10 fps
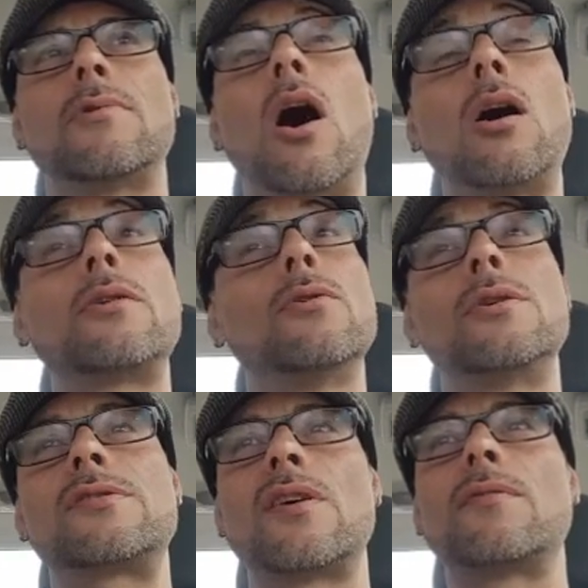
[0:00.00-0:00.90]
are
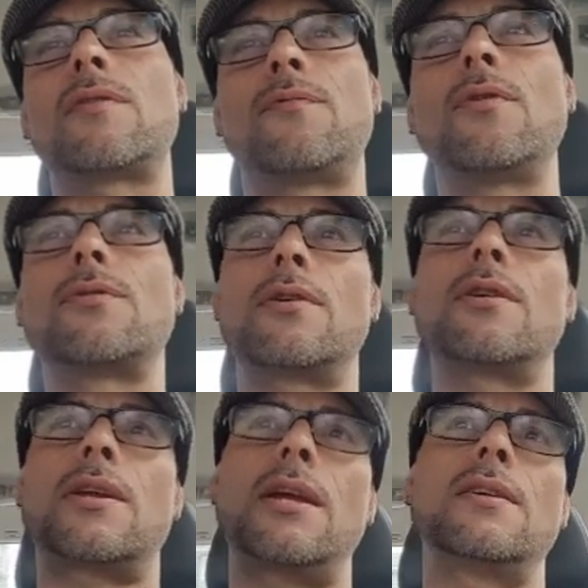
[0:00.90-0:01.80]
doing something for
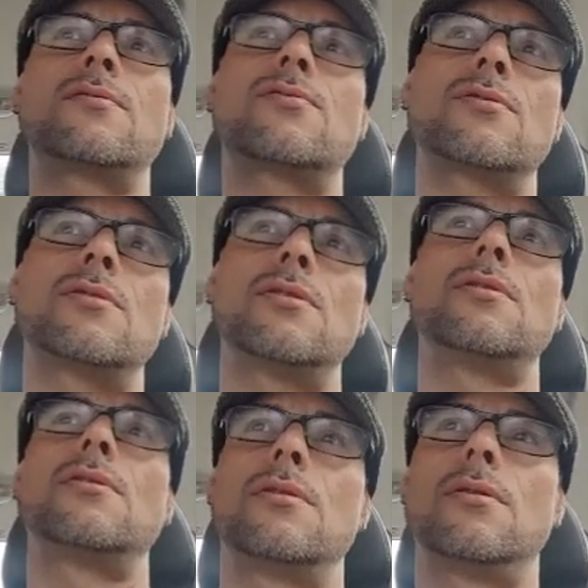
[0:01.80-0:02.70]
their kids,
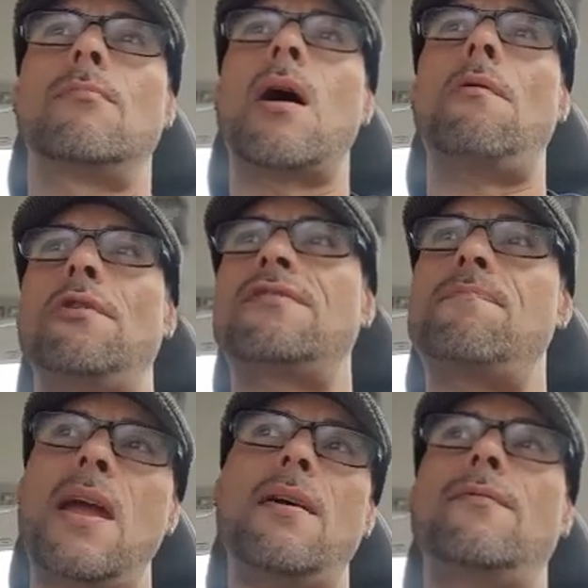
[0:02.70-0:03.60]
my
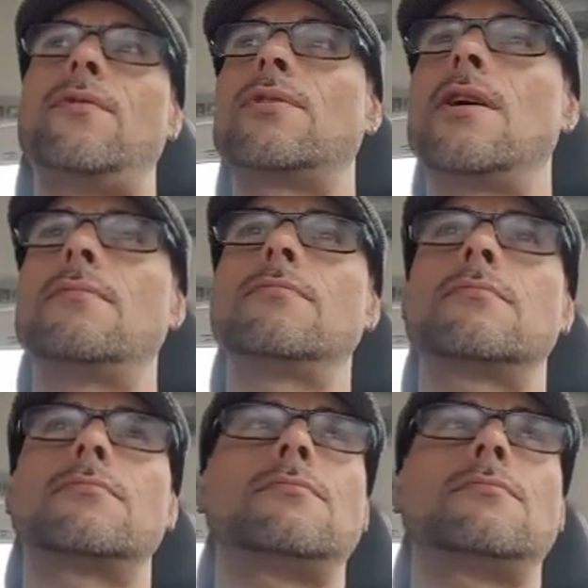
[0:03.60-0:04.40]
respect for them.